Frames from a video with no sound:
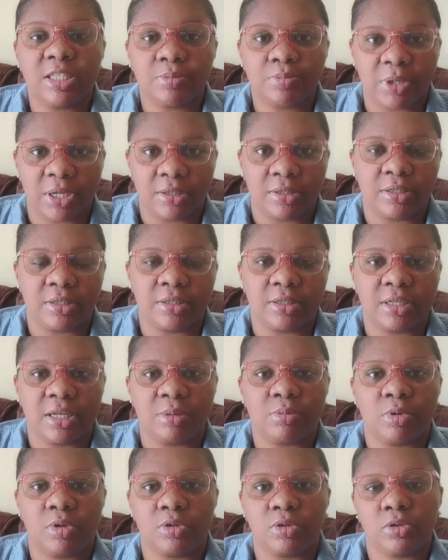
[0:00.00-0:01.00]
person
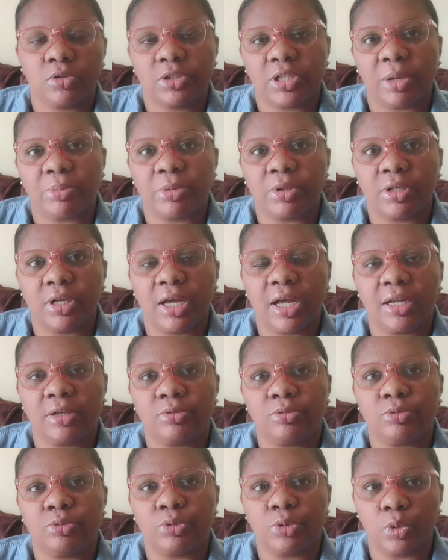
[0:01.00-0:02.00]
came on social media
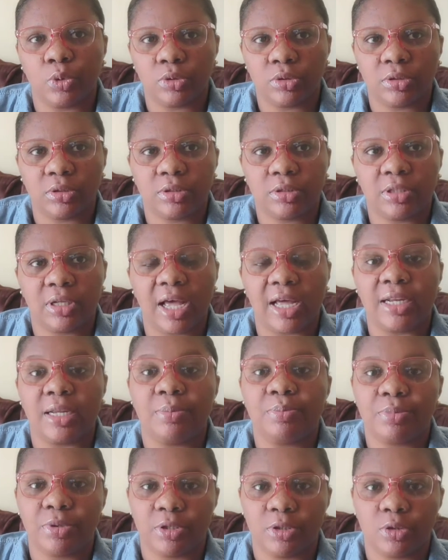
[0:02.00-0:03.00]
and wrote an
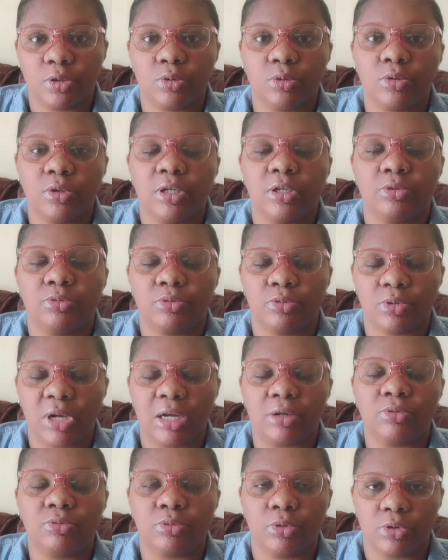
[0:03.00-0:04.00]
epistle
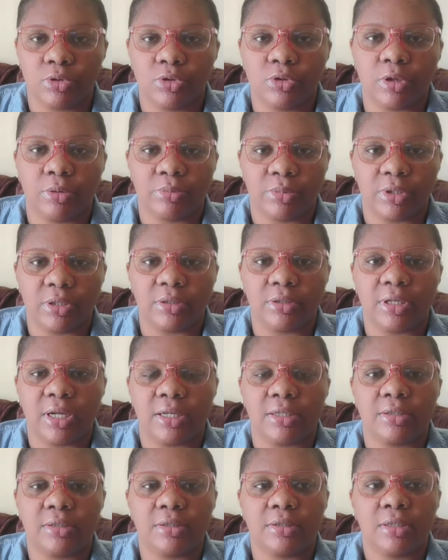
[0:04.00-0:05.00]
and wrote something
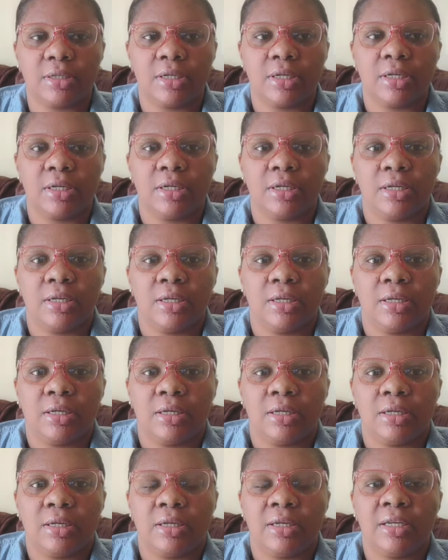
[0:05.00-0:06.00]
that
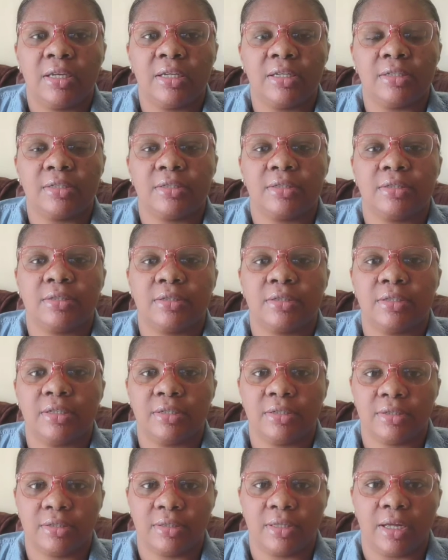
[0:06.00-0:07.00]
his
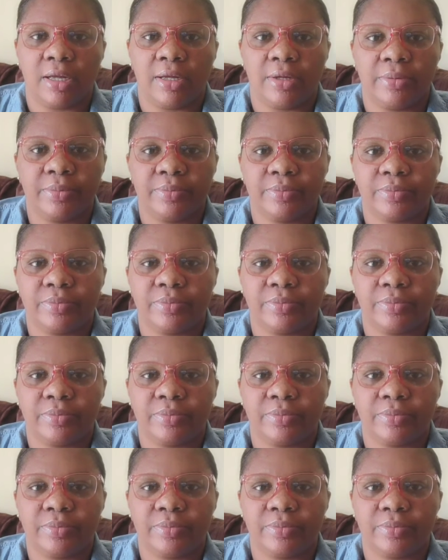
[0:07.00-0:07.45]
sister,